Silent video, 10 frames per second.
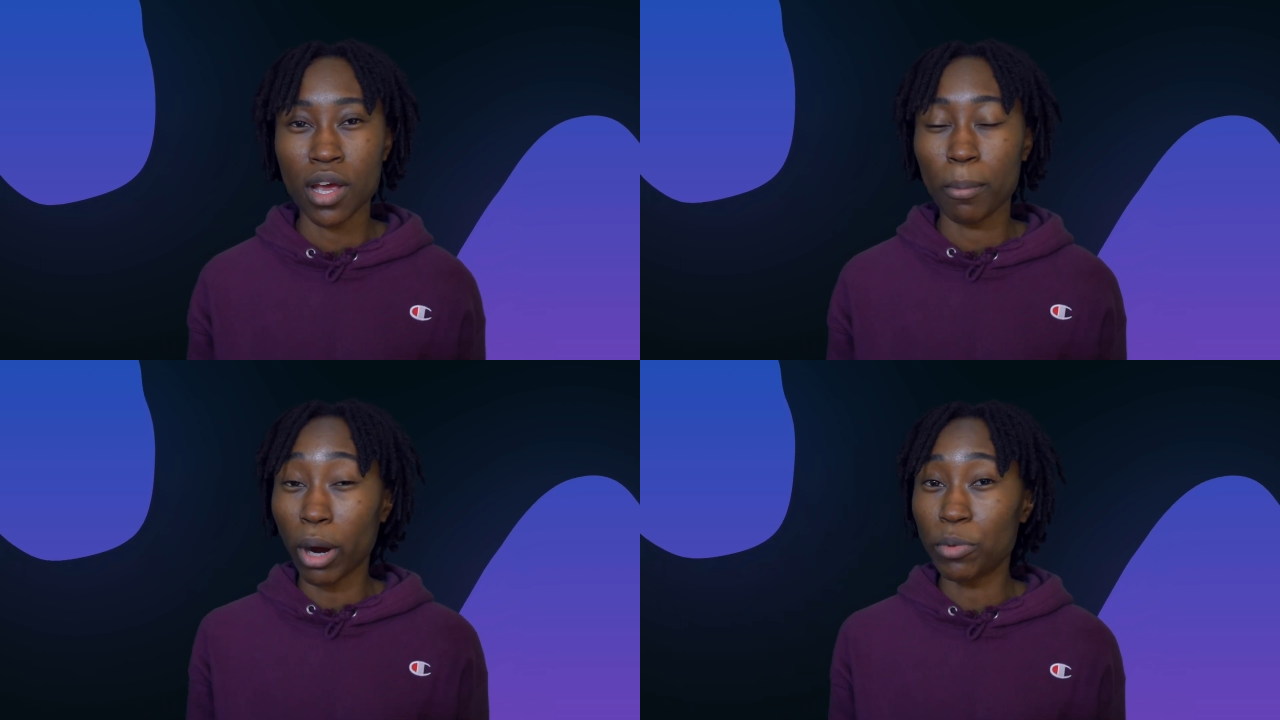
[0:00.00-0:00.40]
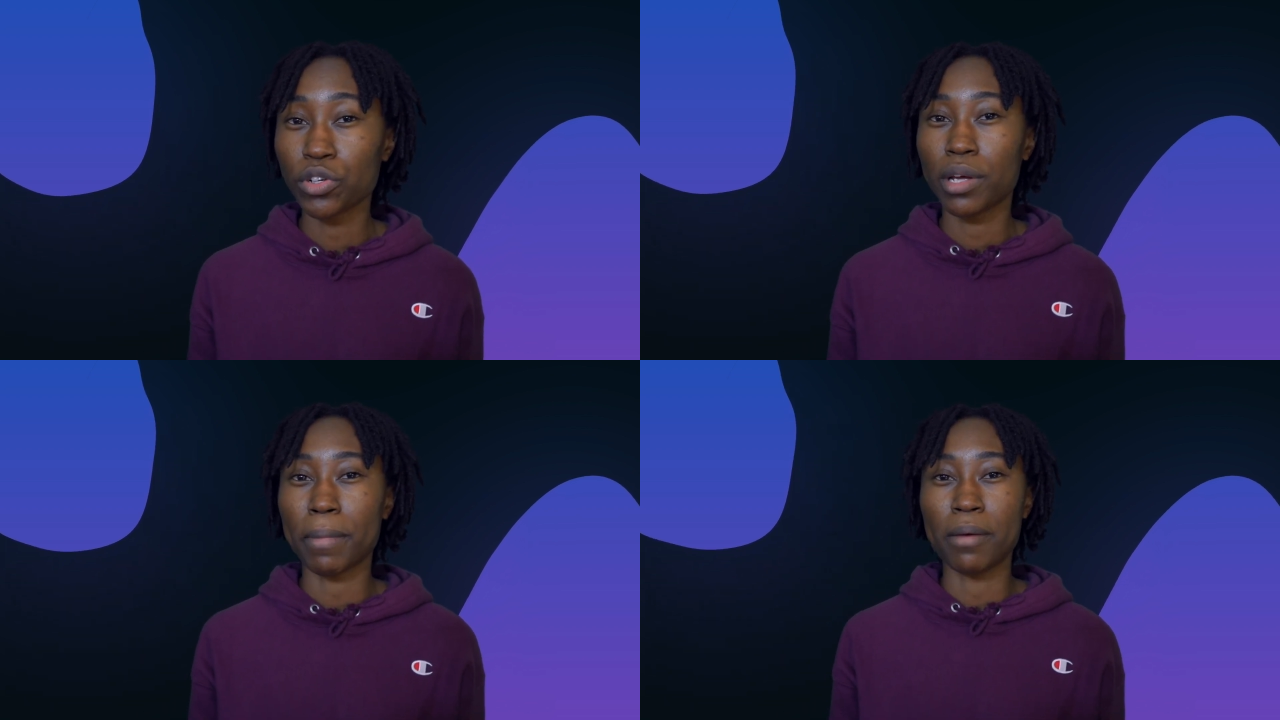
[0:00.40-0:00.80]
prop
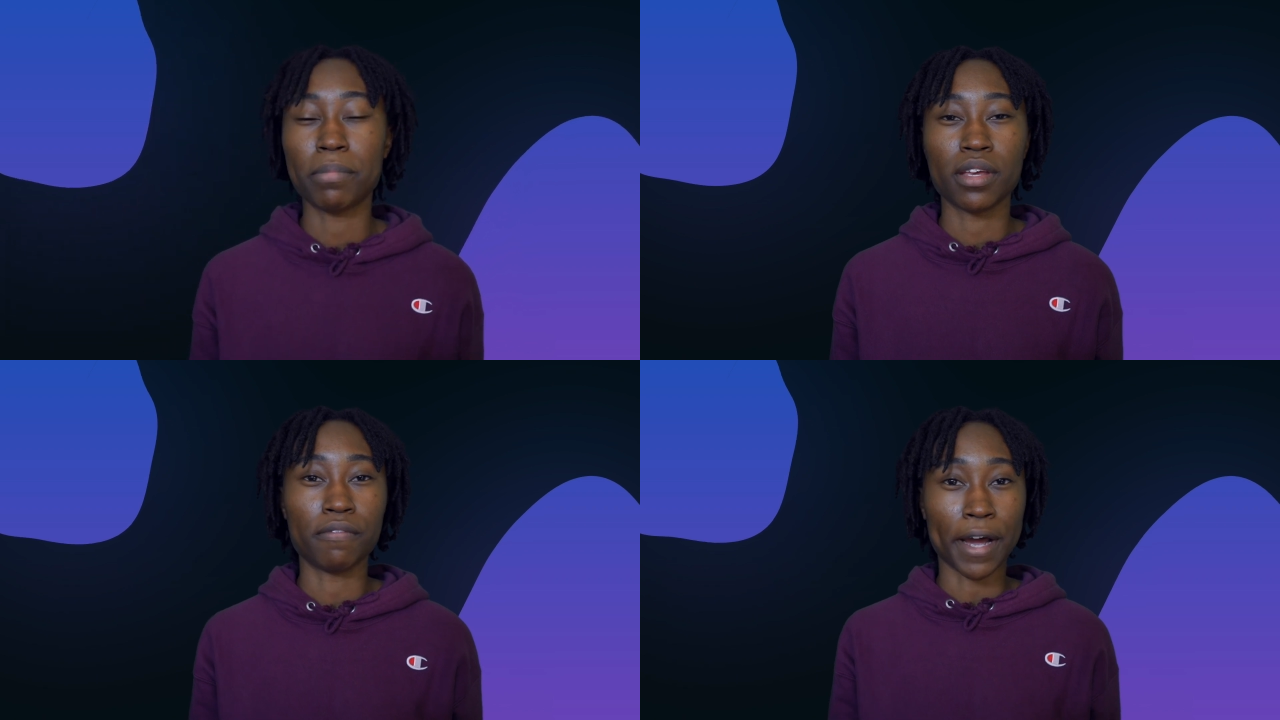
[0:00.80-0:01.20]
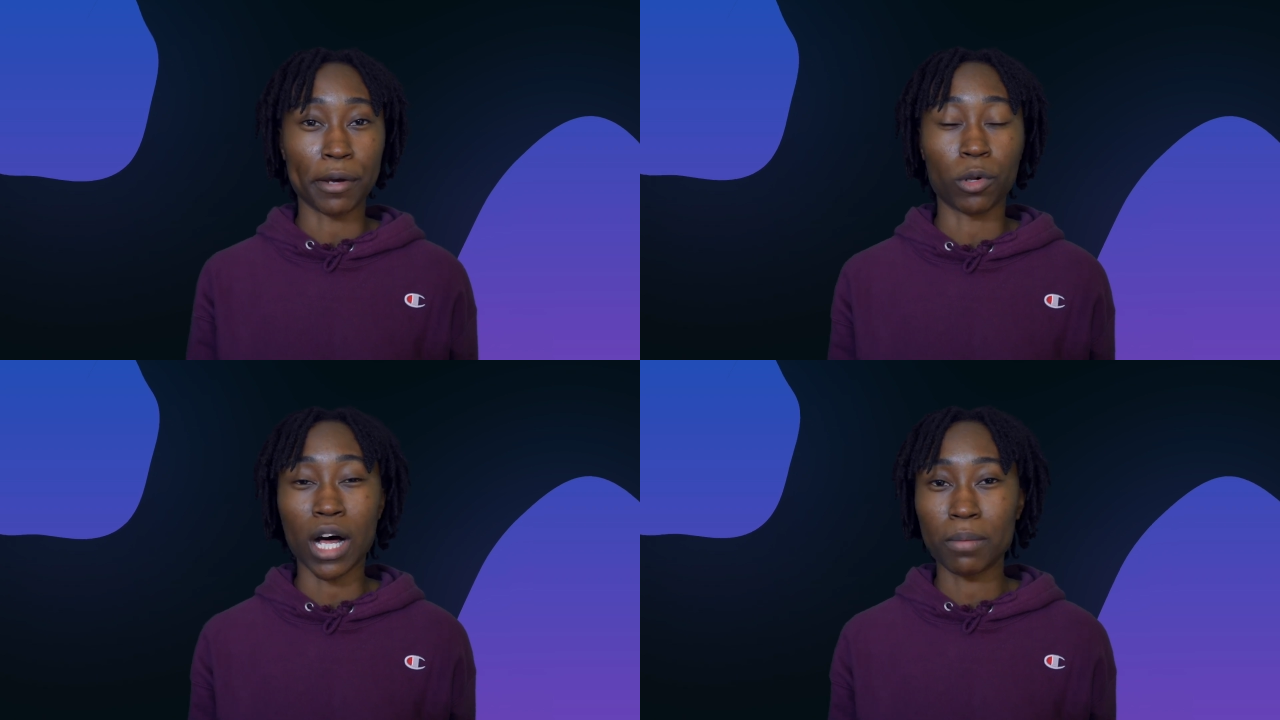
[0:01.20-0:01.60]
drilling might be a
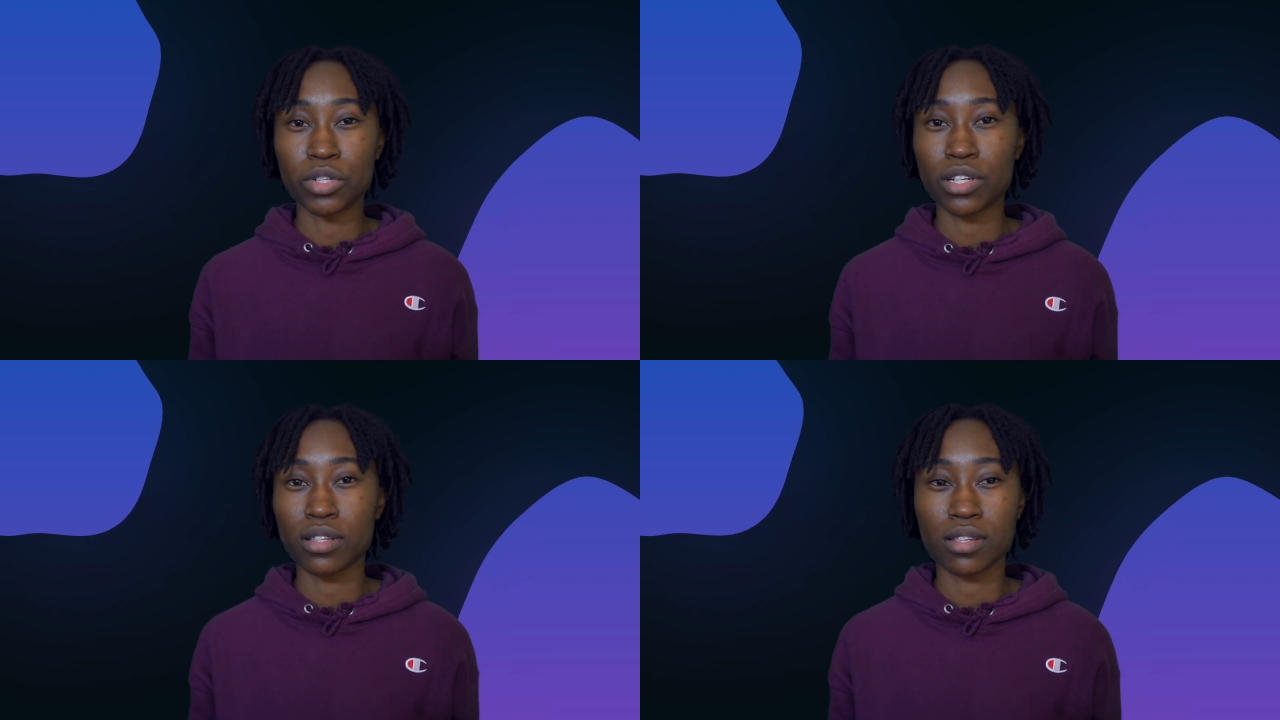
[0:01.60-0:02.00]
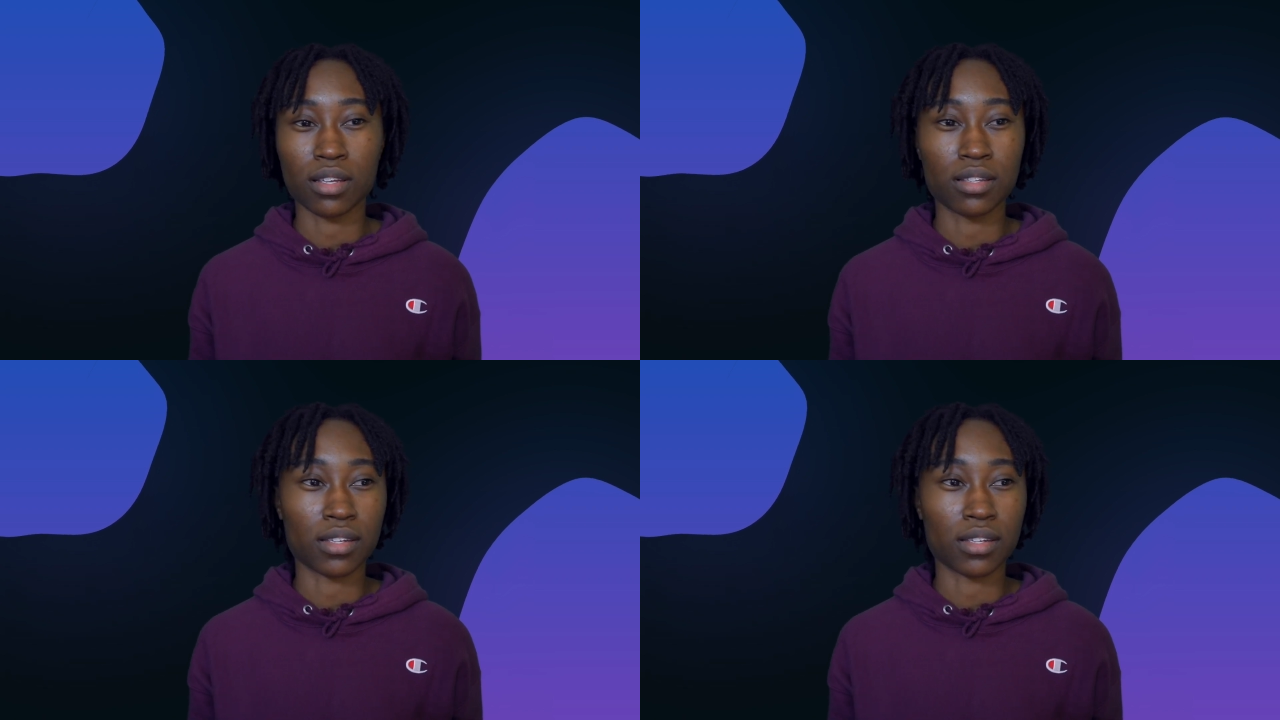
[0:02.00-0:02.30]
viable option since